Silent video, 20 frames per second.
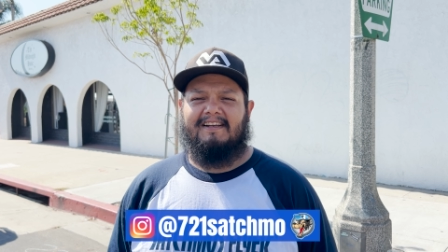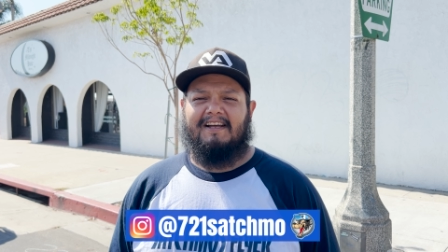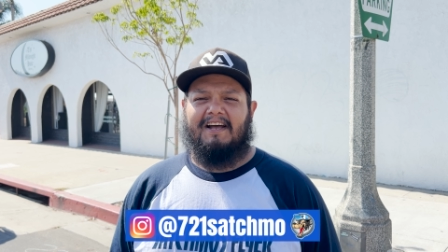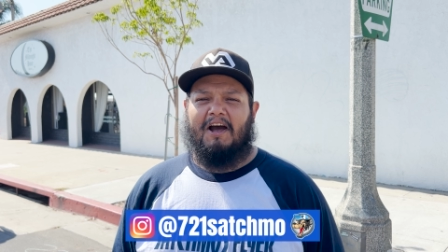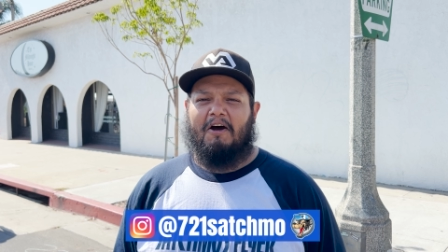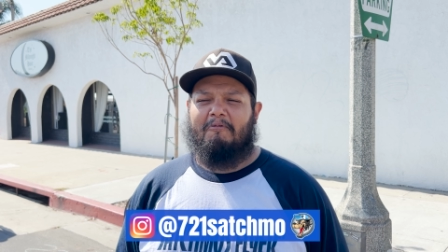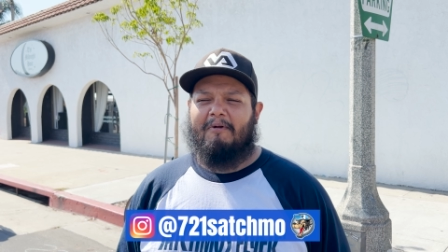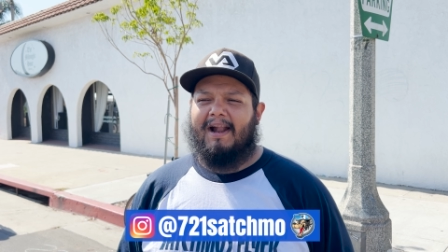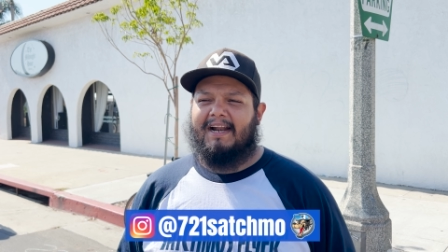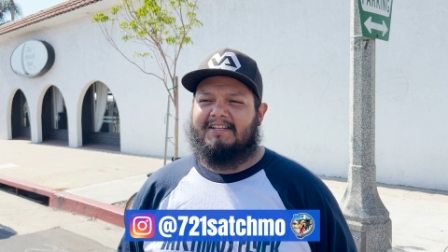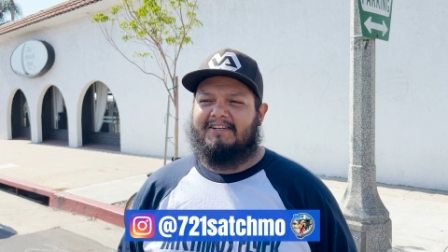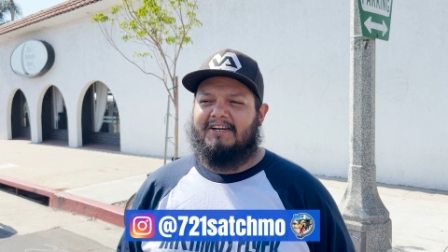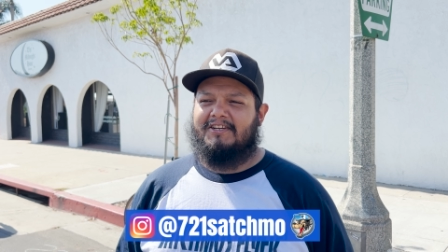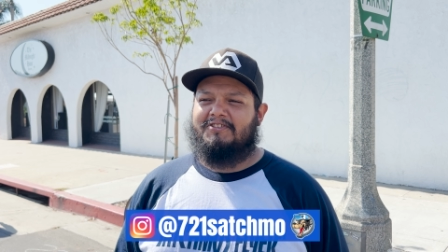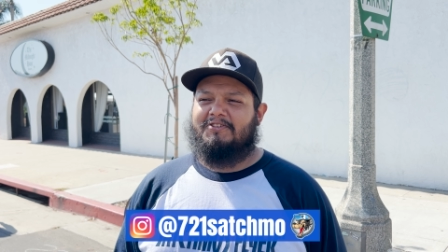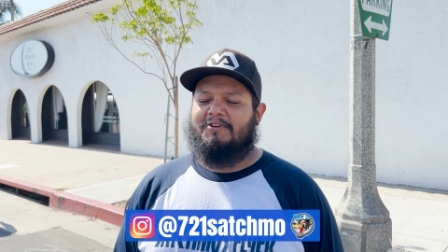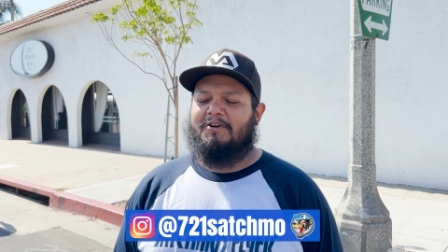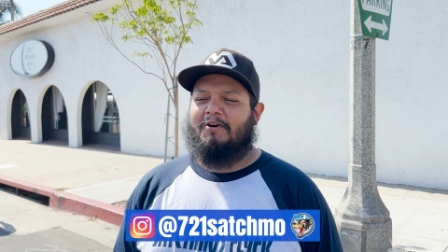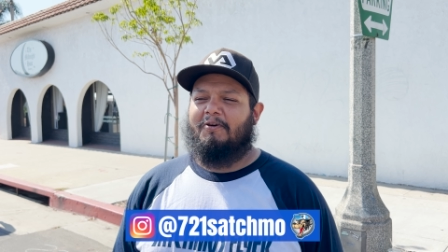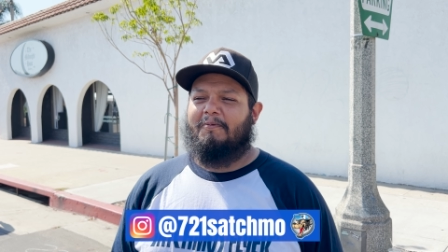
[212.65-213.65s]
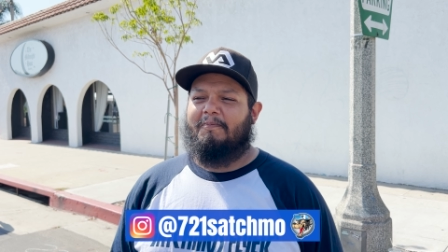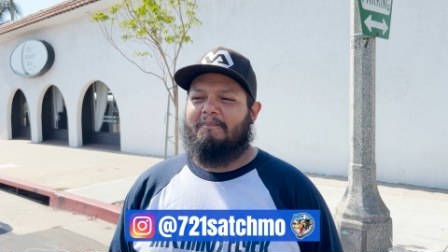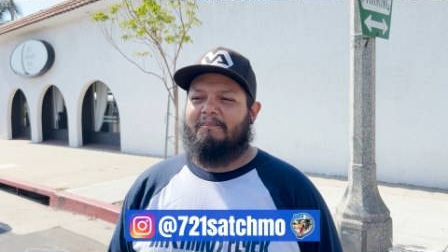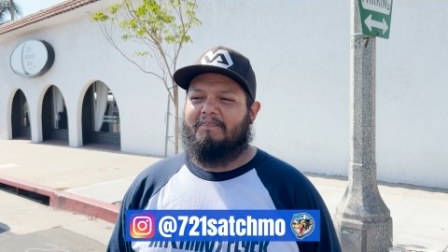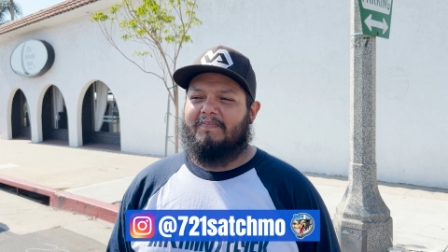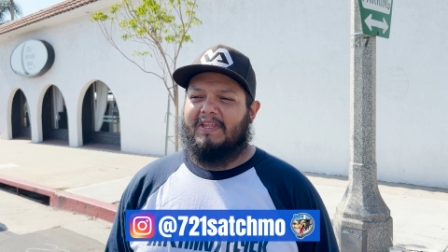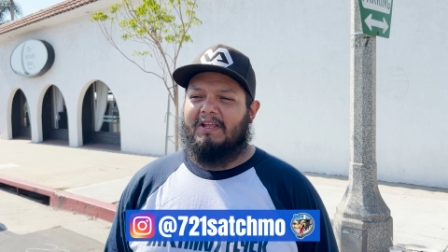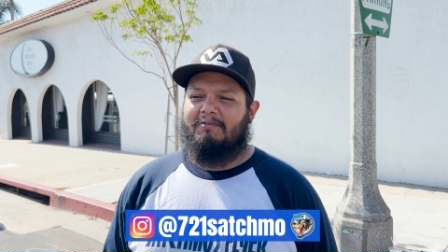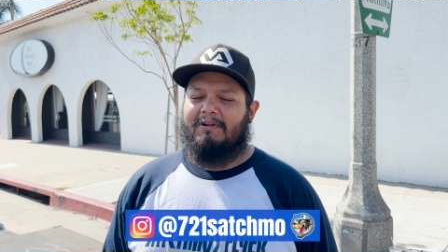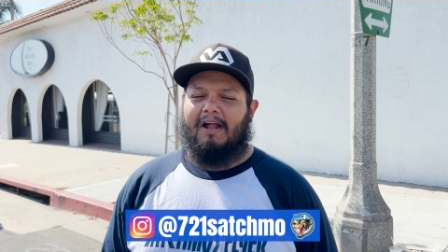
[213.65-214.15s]
I ride because, you know...
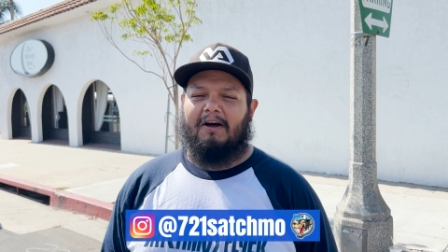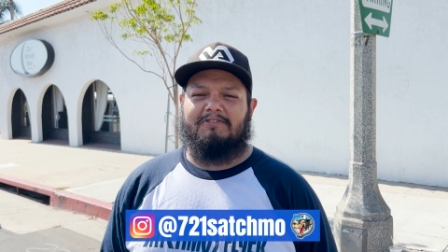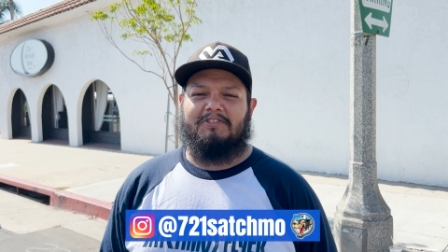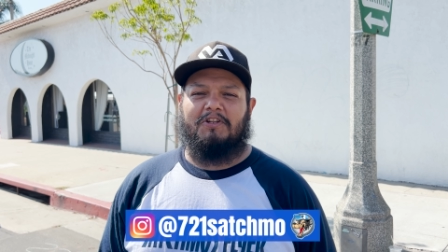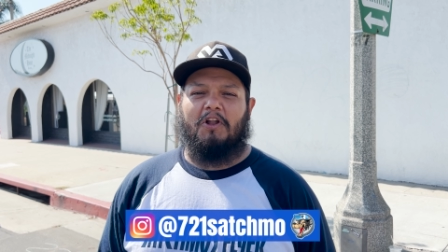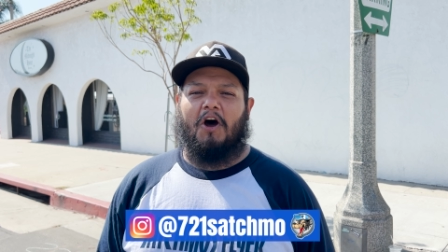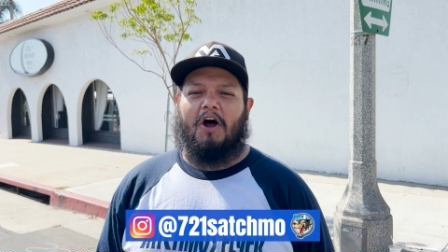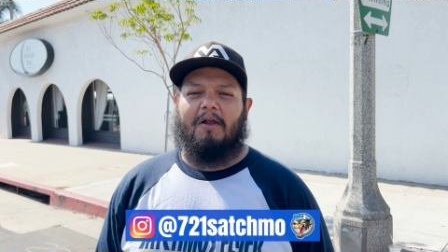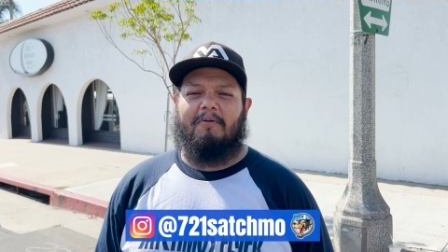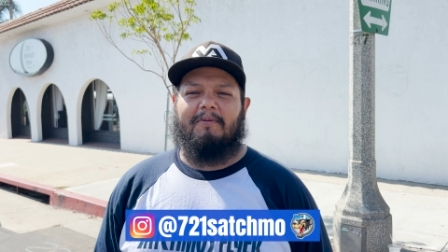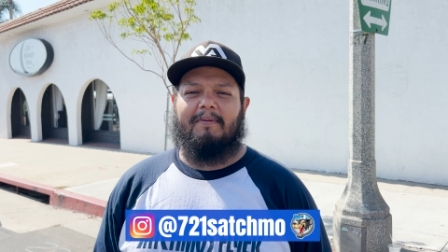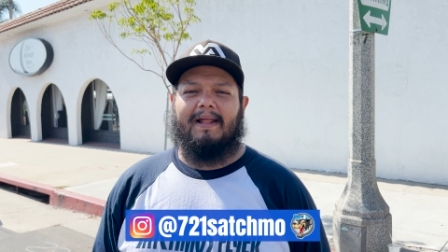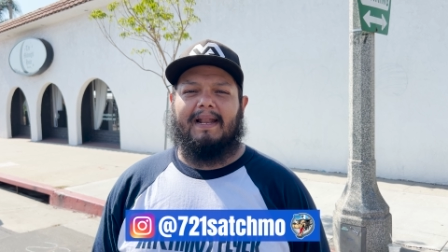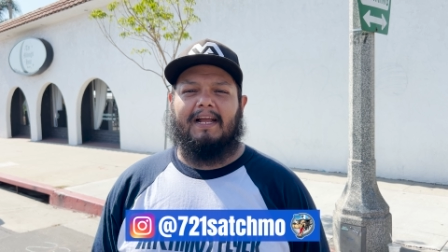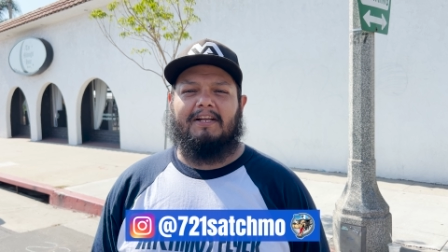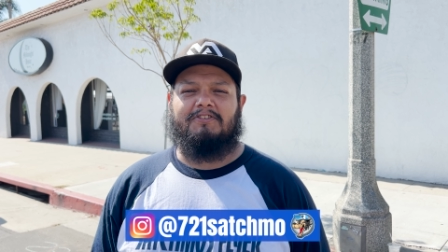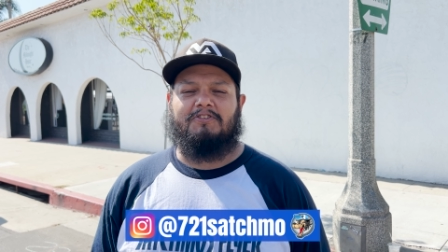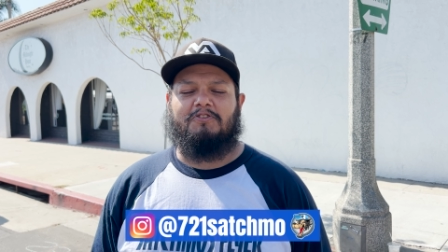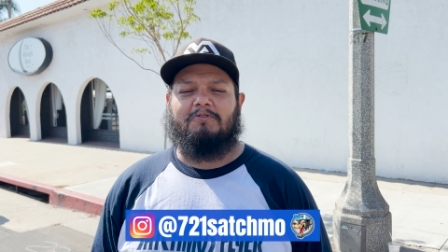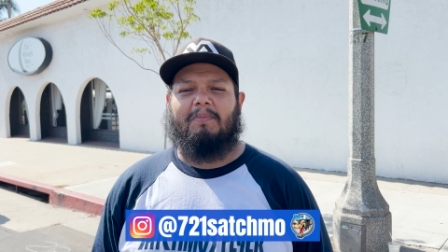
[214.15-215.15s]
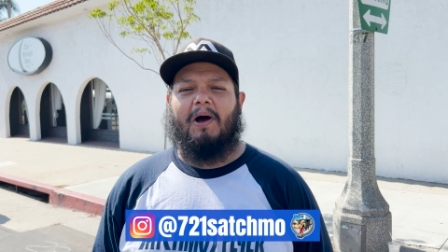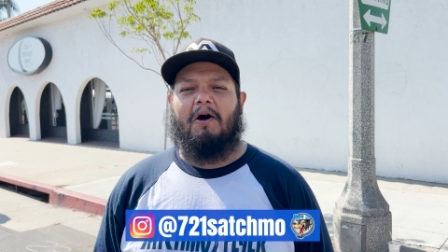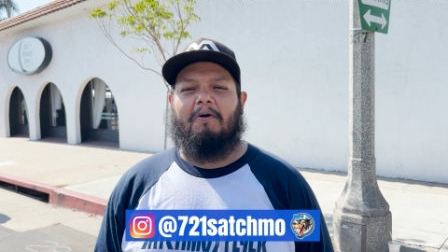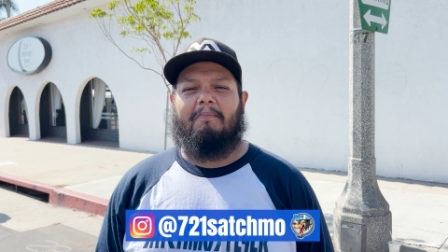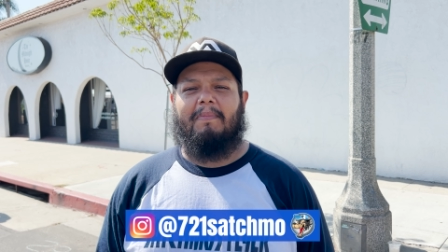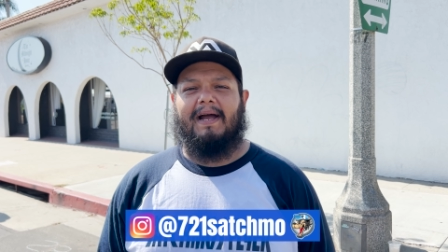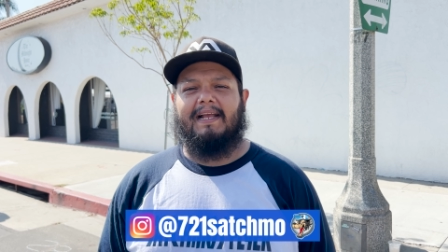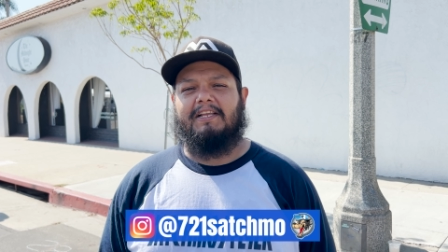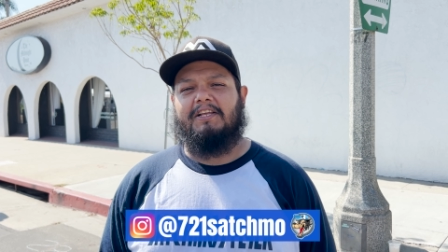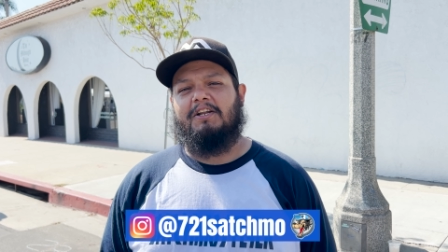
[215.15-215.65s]
When I was in the Army, man, I used to do mountain
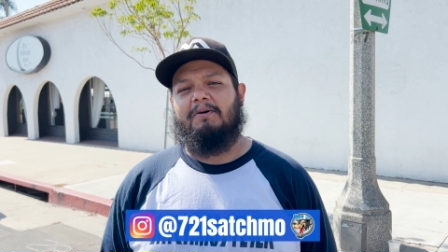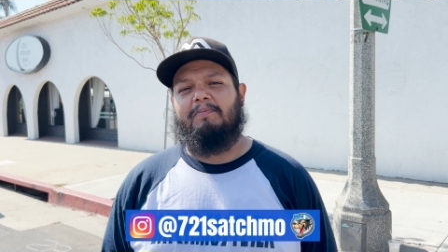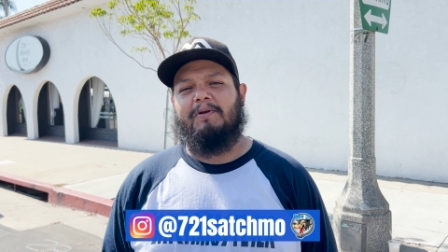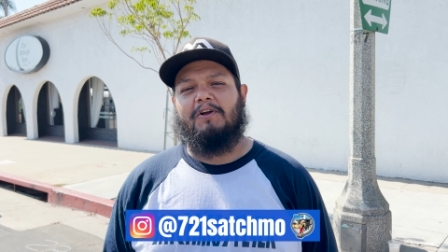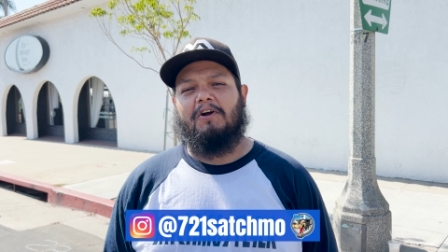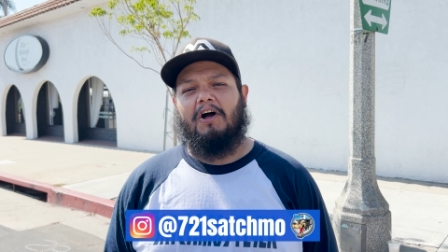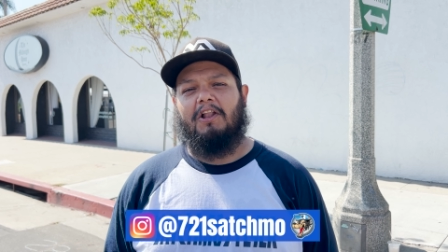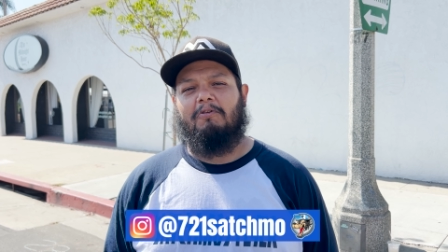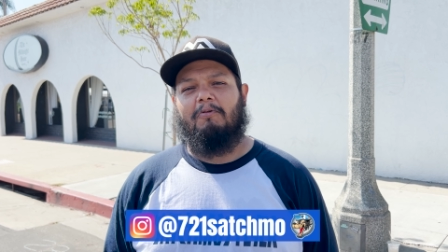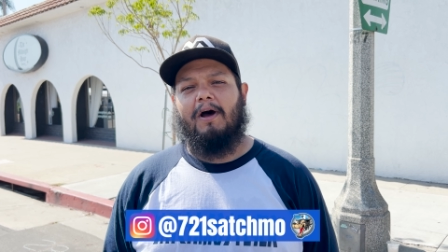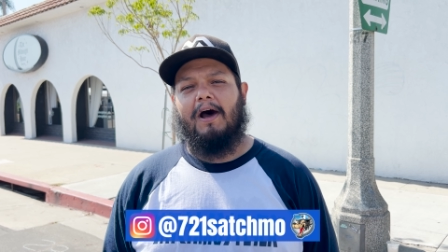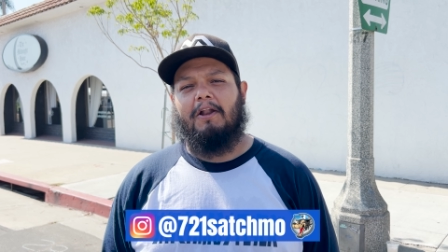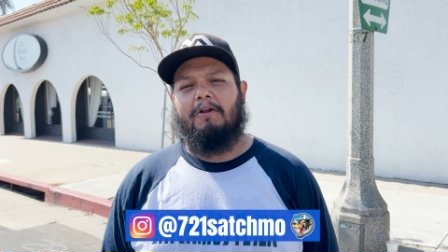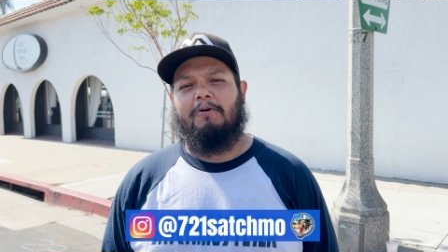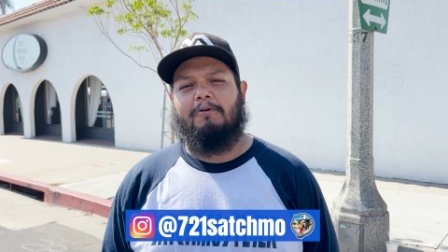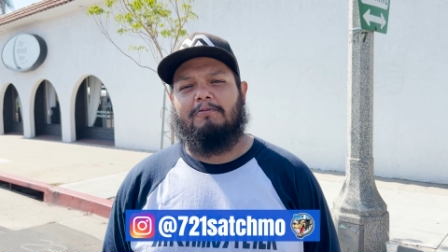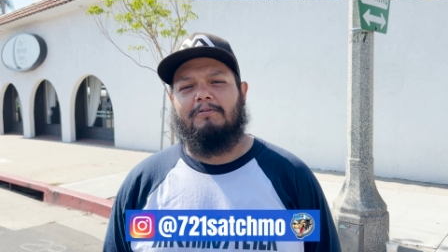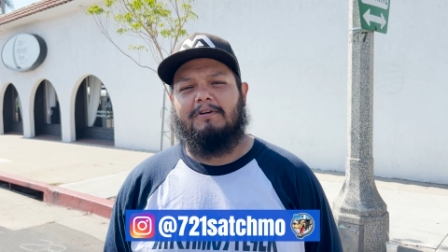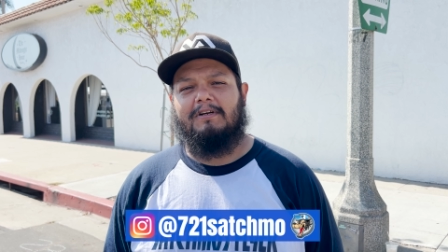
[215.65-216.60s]
biking up in Colorado.